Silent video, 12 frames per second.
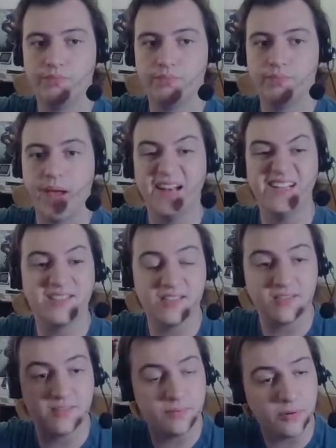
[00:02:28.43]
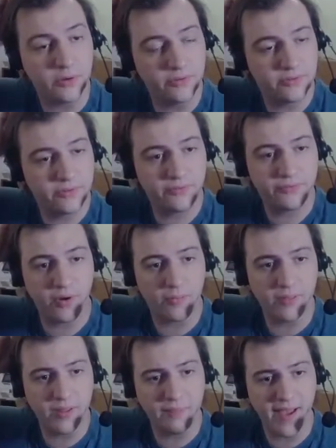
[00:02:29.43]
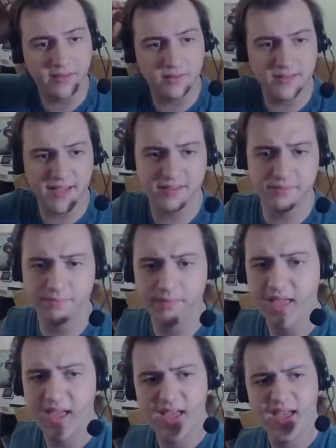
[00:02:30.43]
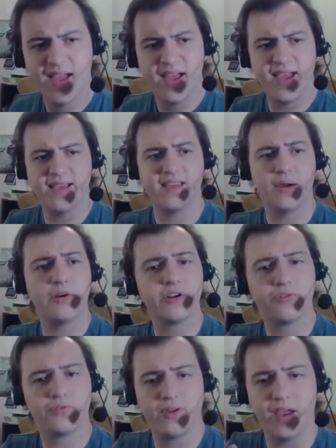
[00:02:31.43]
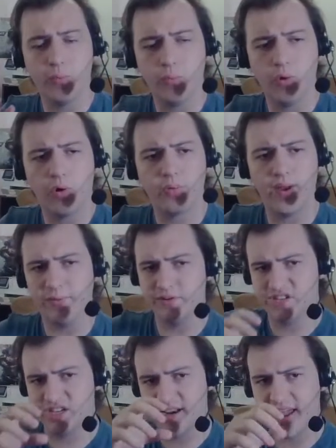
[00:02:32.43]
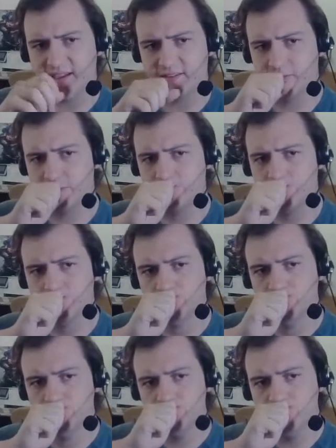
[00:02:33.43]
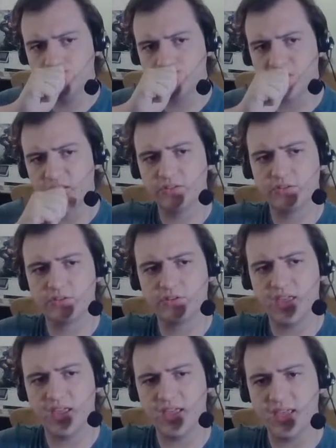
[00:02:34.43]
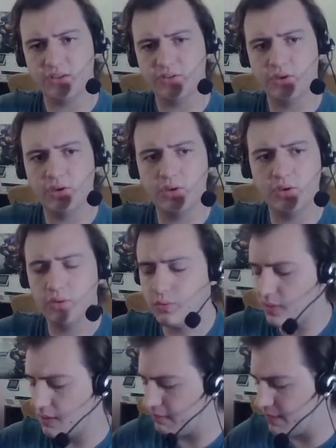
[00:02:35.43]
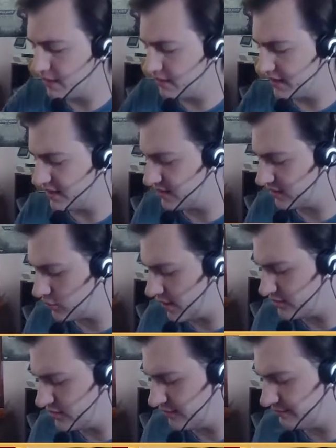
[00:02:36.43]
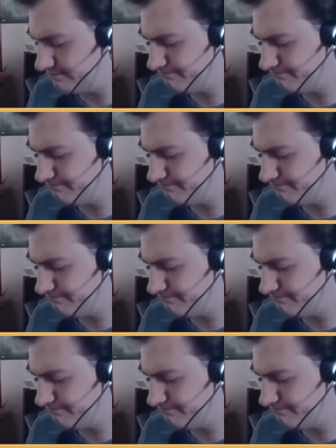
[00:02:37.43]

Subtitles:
banister supports from the Battle Sanctum, is I want to create a walkway which connects the 2 buildings in question.